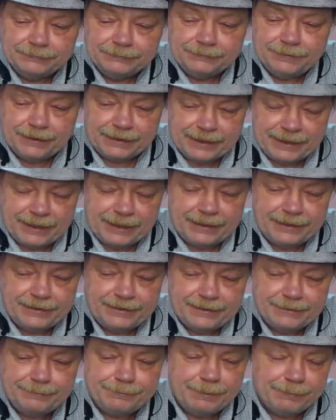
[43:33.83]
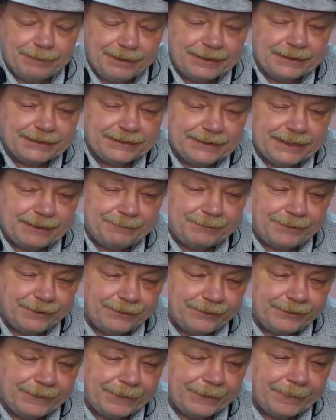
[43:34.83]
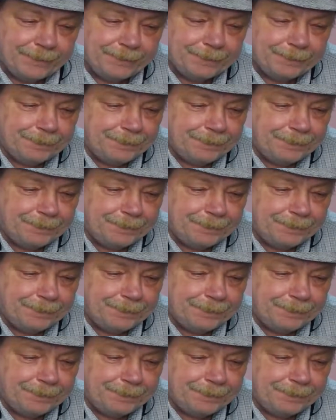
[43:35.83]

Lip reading: the case. But by the same token,